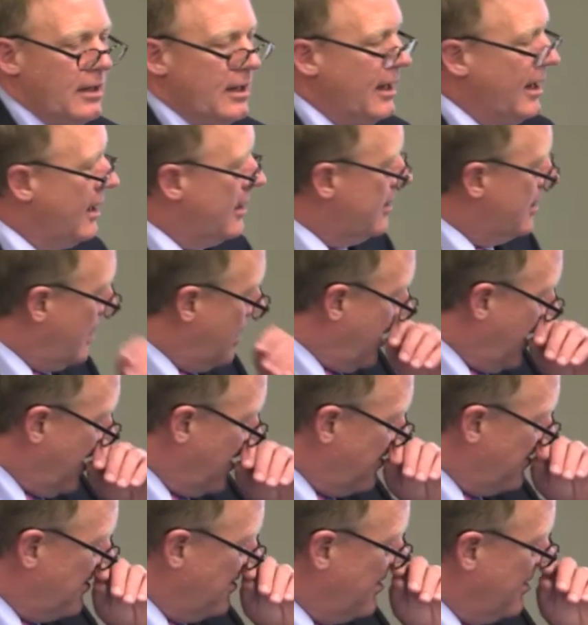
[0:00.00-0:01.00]
And
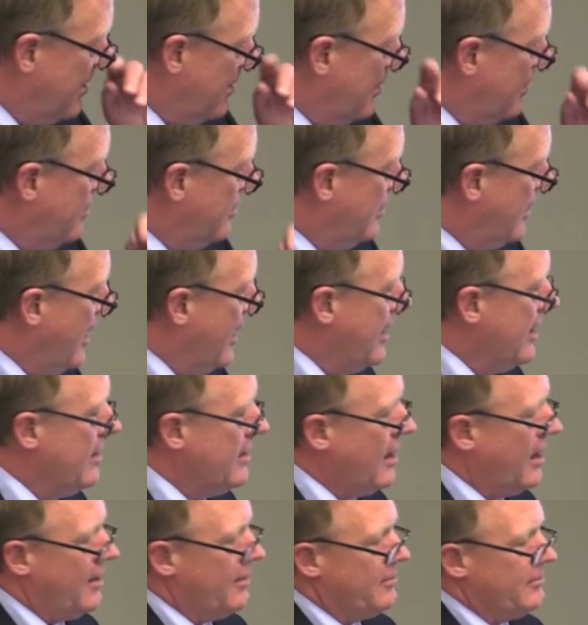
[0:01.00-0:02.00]
they
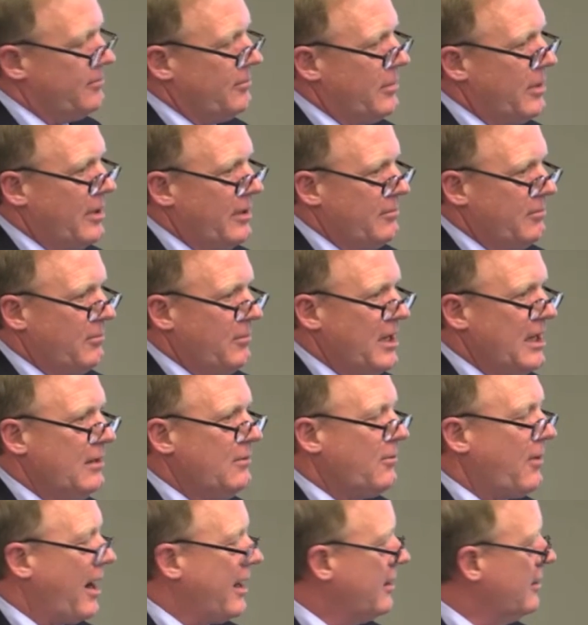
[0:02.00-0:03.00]

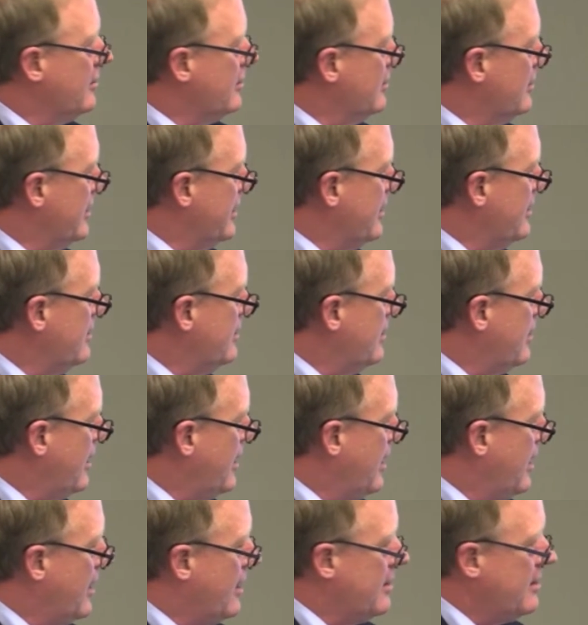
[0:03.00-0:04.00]
meet regularly
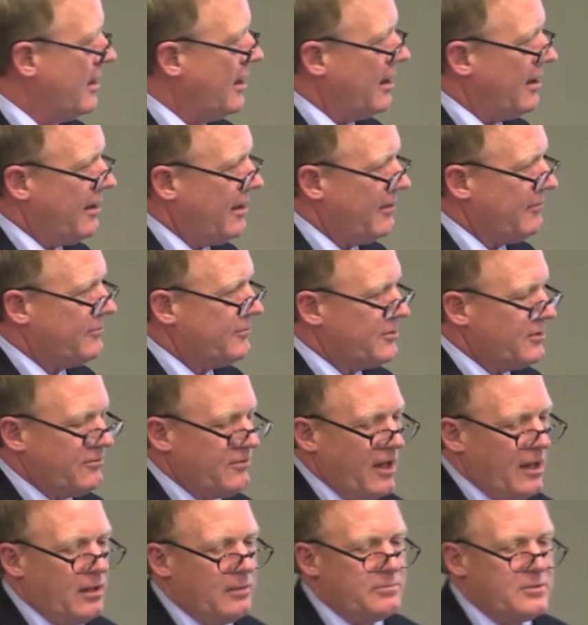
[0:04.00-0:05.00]
and have
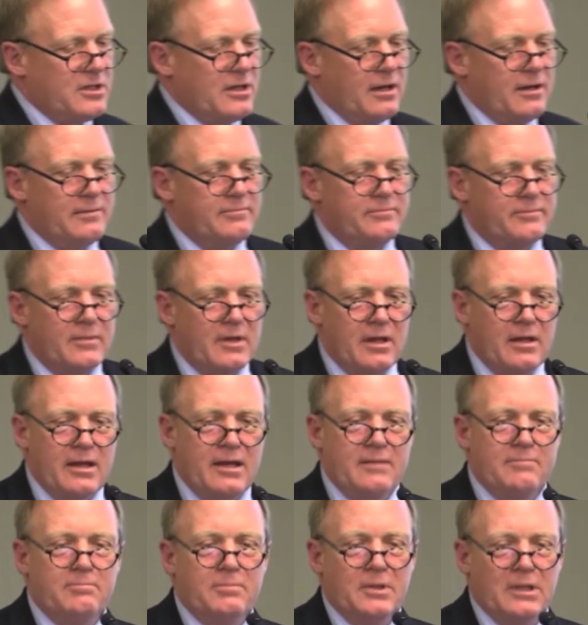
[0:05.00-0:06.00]
developed
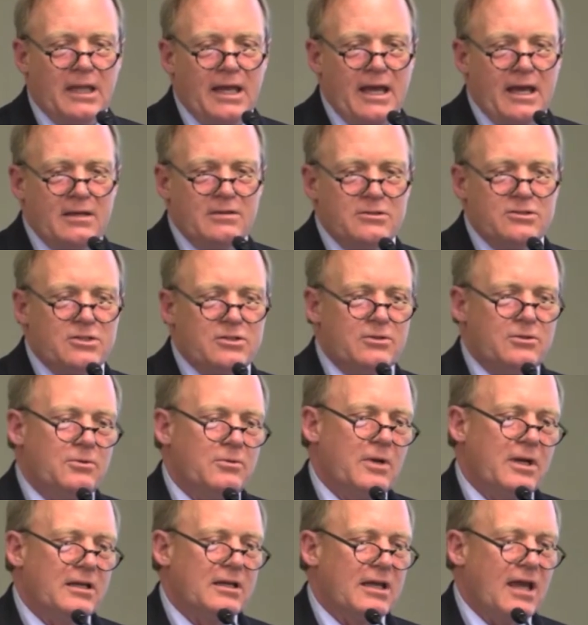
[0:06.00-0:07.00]
a plan
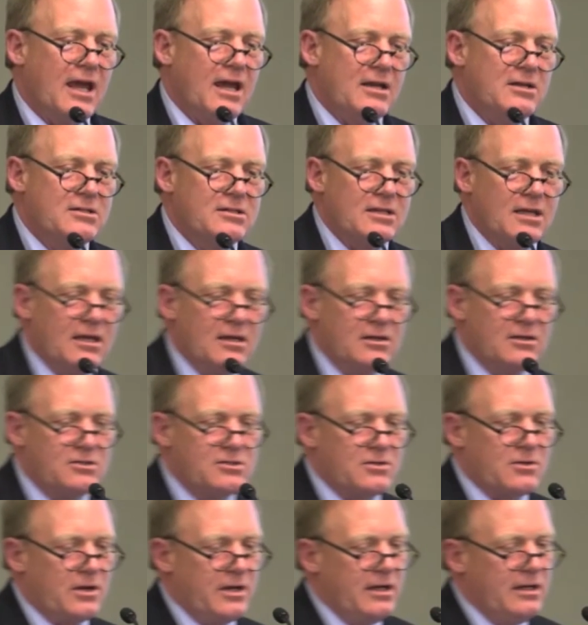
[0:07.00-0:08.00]
to engage the
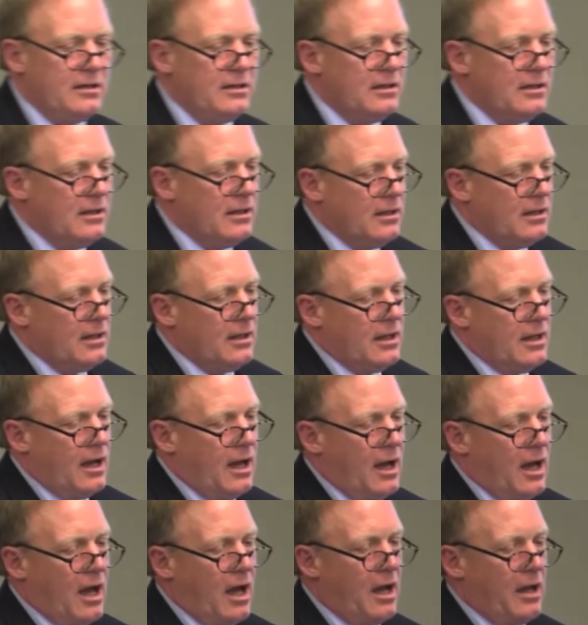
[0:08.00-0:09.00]
industry
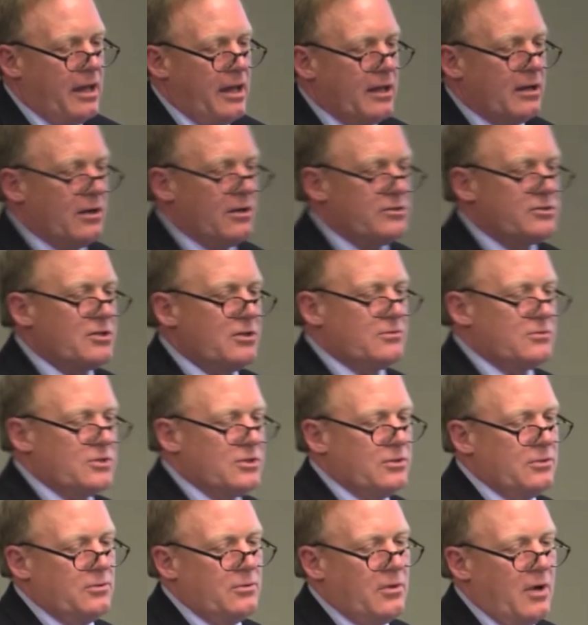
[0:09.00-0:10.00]
and also
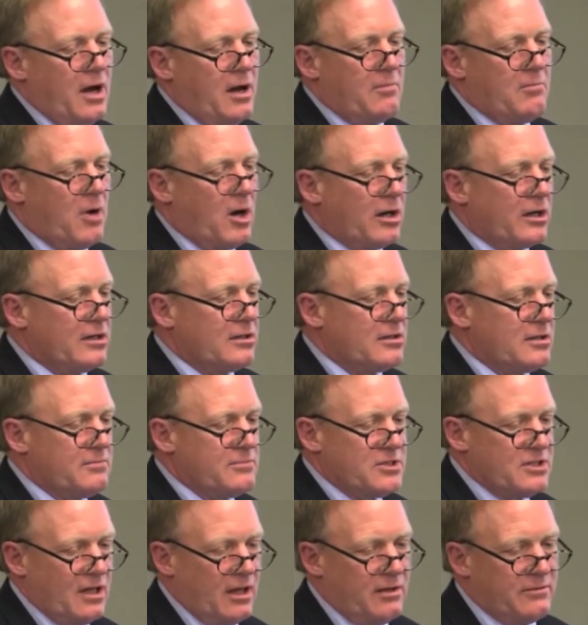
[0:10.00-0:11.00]
to market
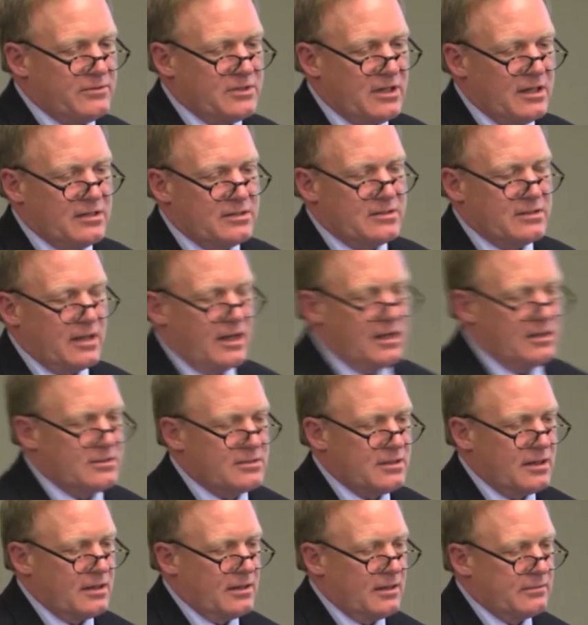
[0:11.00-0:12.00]
themselves
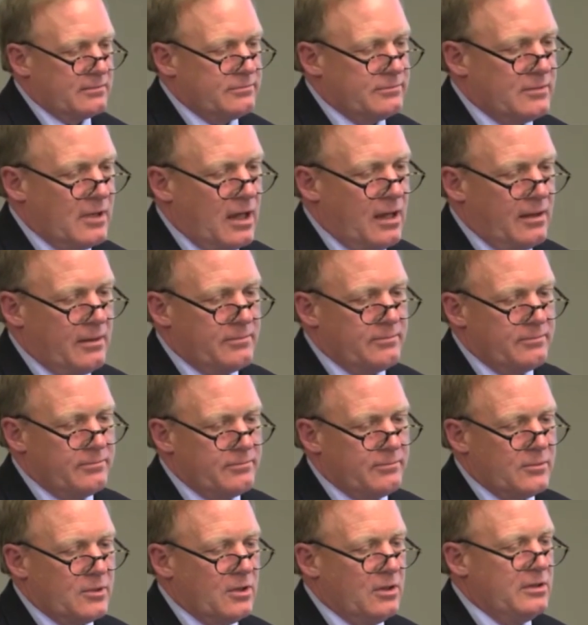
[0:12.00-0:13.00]
as
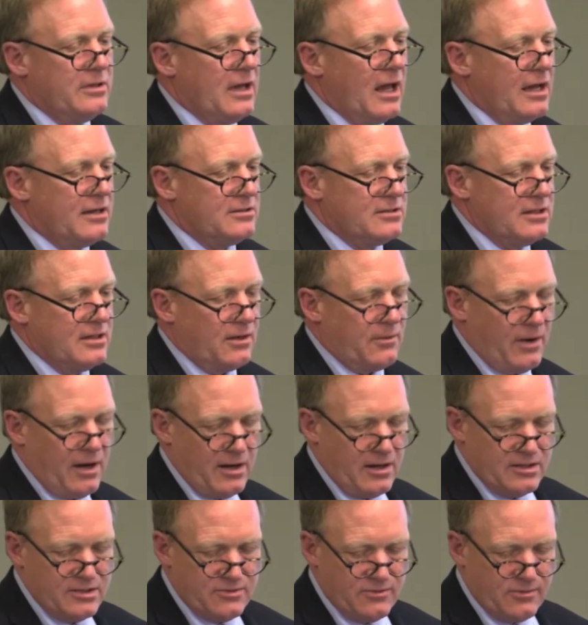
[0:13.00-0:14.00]
good
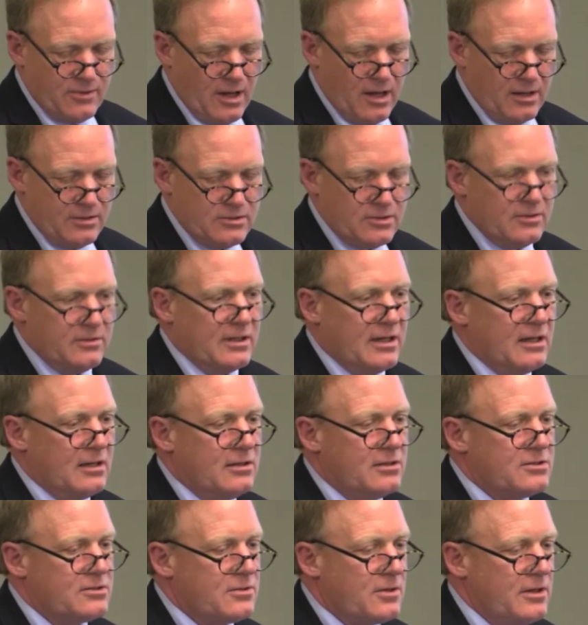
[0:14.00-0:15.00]
itineraries to the
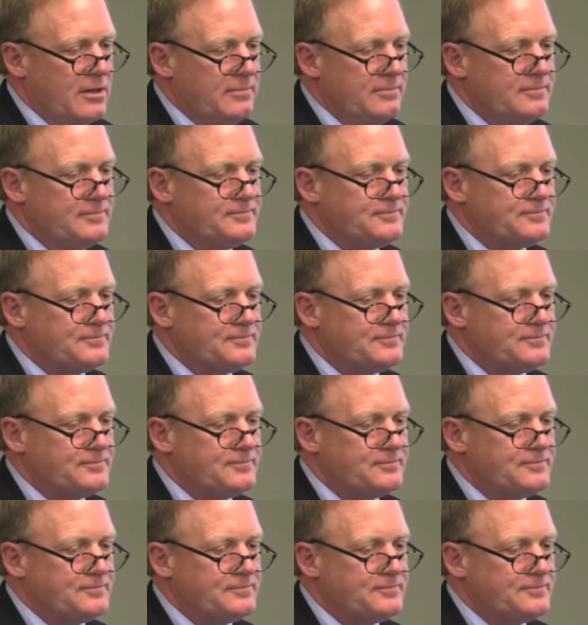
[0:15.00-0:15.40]
industry.